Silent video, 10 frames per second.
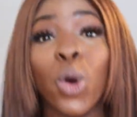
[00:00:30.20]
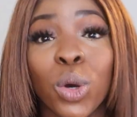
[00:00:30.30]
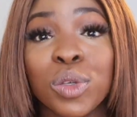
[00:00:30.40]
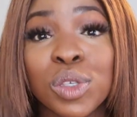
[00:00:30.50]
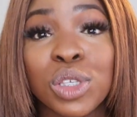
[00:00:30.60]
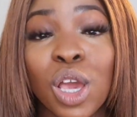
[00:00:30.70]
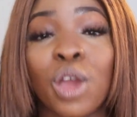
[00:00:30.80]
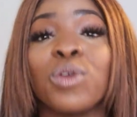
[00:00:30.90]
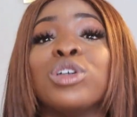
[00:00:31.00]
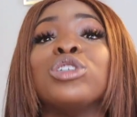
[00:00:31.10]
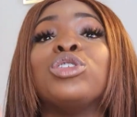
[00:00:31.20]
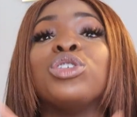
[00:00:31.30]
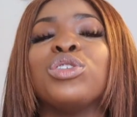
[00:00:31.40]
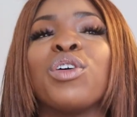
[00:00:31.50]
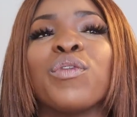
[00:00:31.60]
Also,
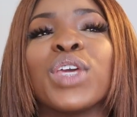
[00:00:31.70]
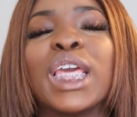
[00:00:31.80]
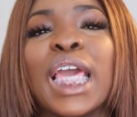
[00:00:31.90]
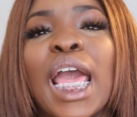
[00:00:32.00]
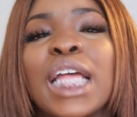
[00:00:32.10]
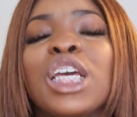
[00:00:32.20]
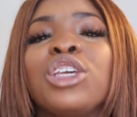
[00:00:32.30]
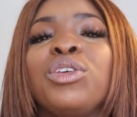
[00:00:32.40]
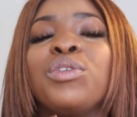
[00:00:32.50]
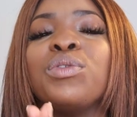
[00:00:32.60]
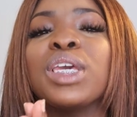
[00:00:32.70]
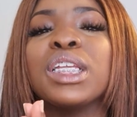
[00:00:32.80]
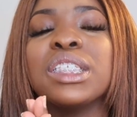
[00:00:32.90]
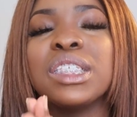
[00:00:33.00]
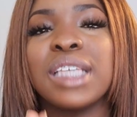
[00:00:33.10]
do not forget you
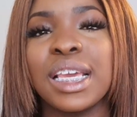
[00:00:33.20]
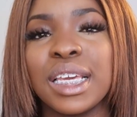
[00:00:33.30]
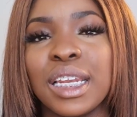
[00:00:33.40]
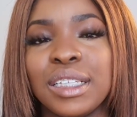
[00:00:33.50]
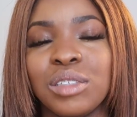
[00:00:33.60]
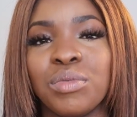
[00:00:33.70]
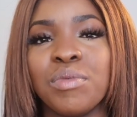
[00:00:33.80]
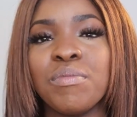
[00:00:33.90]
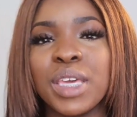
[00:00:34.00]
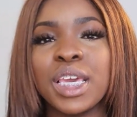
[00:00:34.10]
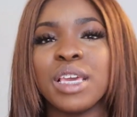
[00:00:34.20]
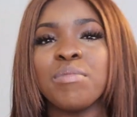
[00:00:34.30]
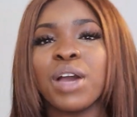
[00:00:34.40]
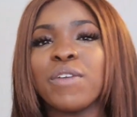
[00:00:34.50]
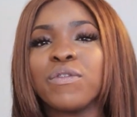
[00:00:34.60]
can stay connected with
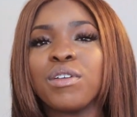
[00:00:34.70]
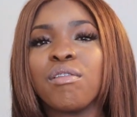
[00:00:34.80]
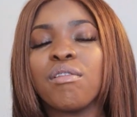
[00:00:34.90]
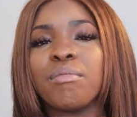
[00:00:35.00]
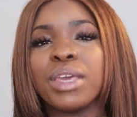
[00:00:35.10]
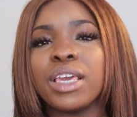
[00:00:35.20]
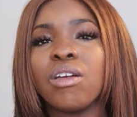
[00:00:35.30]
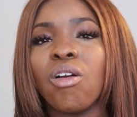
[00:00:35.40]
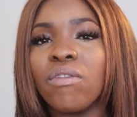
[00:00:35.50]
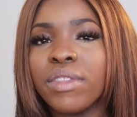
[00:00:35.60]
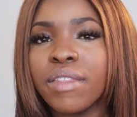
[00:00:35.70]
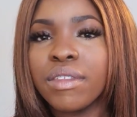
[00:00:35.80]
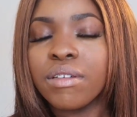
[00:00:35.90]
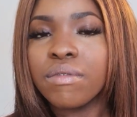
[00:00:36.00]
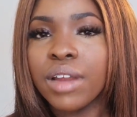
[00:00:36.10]
me by following me on
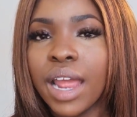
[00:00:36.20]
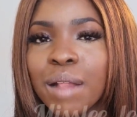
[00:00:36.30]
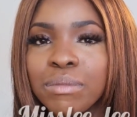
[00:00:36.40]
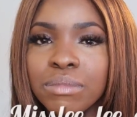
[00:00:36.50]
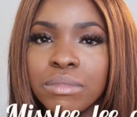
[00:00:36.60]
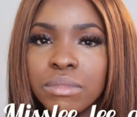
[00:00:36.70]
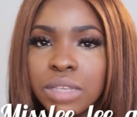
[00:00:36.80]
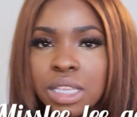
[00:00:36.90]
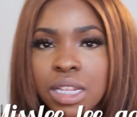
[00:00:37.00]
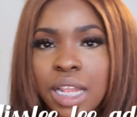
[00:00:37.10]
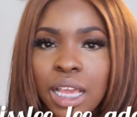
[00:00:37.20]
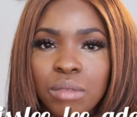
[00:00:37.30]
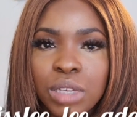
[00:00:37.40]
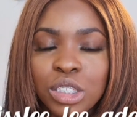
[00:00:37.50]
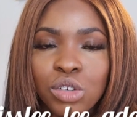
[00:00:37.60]
the gram. The
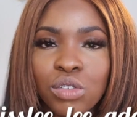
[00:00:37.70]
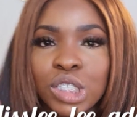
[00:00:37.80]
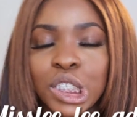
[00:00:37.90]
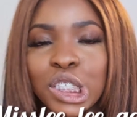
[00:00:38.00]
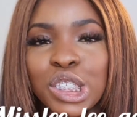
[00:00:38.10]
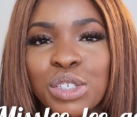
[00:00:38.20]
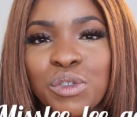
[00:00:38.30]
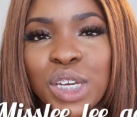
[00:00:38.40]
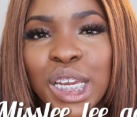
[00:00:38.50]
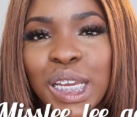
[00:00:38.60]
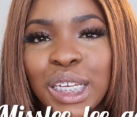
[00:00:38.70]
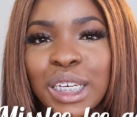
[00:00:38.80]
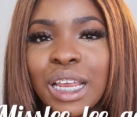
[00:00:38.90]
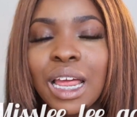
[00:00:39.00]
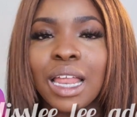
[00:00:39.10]
name is across the screen.